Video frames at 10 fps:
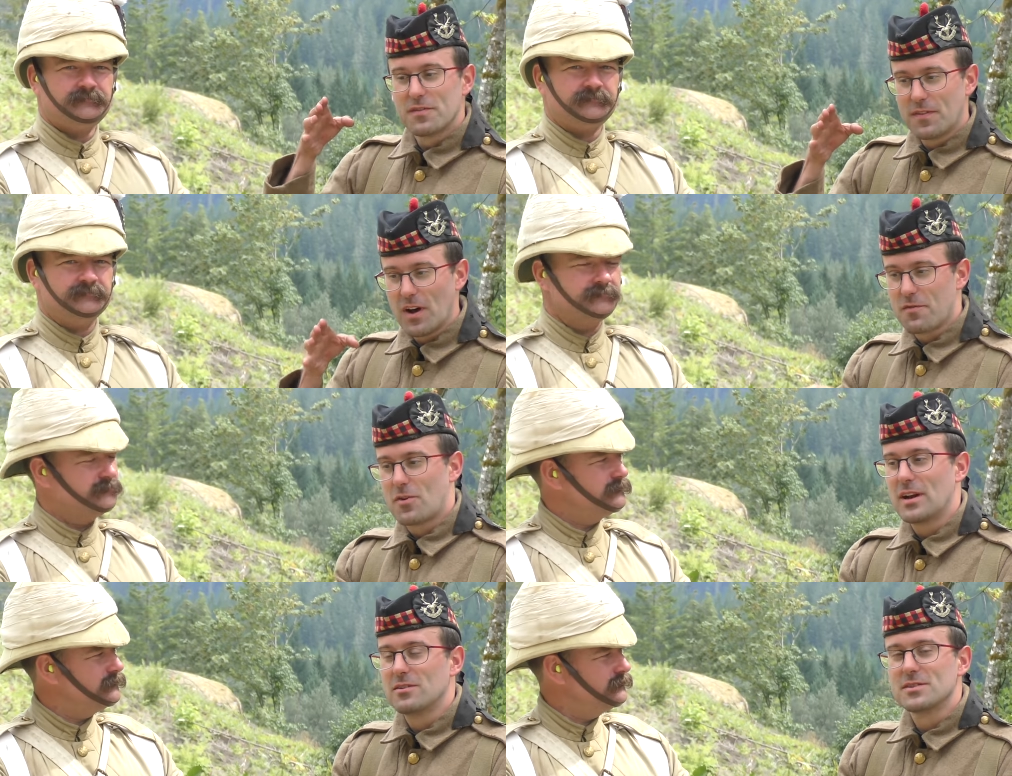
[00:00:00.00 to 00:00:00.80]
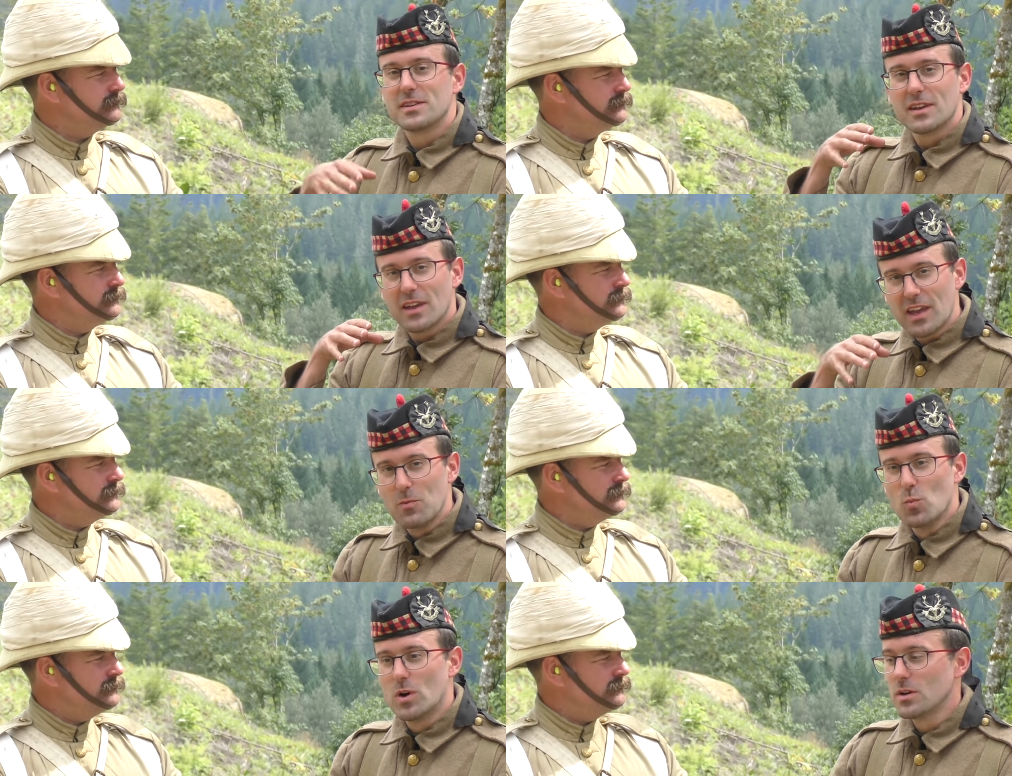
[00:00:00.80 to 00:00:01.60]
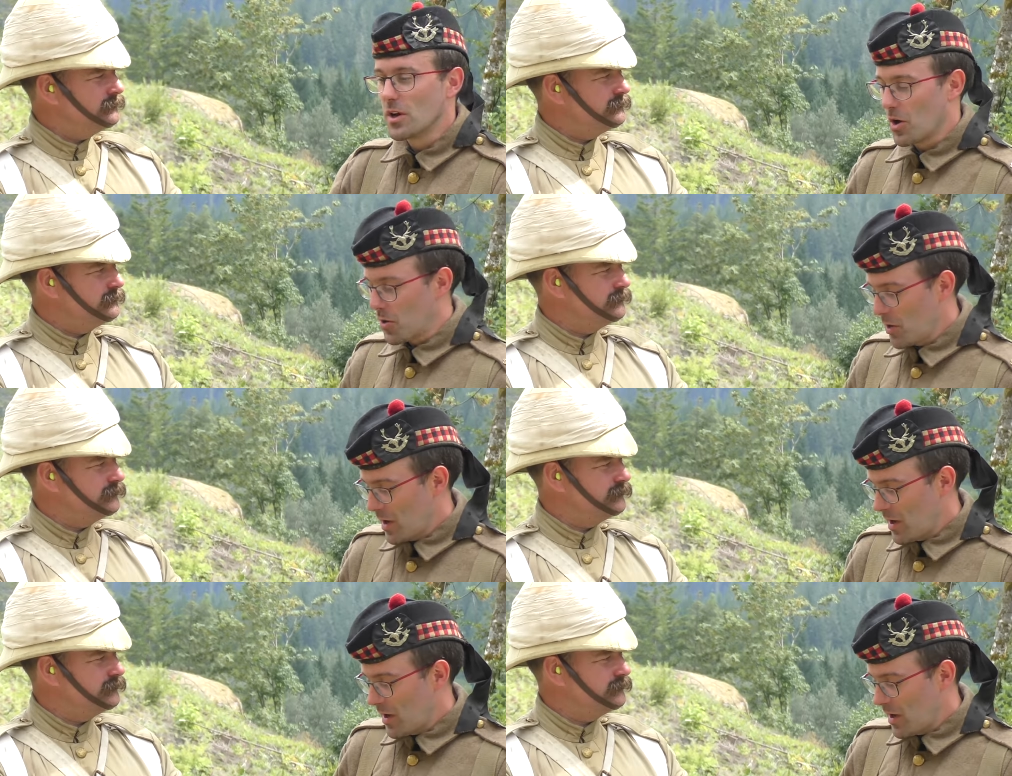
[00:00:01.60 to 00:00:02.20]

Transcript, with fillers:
Speaker 1: five rounds in one go